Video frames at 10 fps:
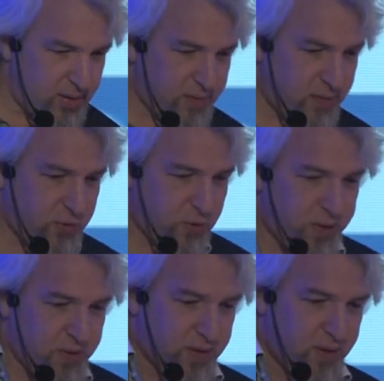this, this should
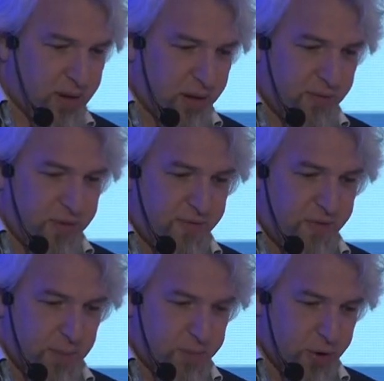be the, the, kind of the
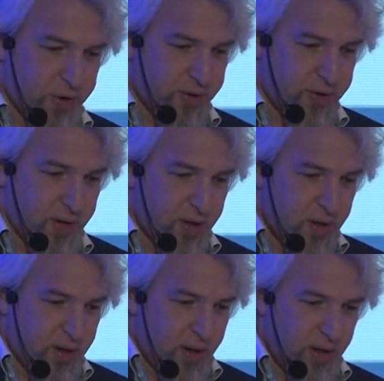fun part,
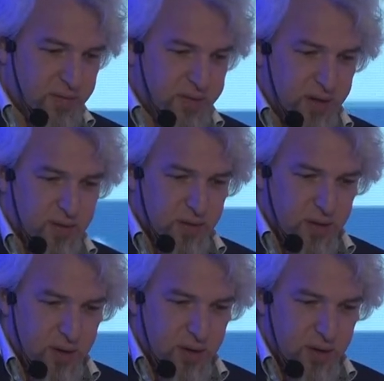is that uh,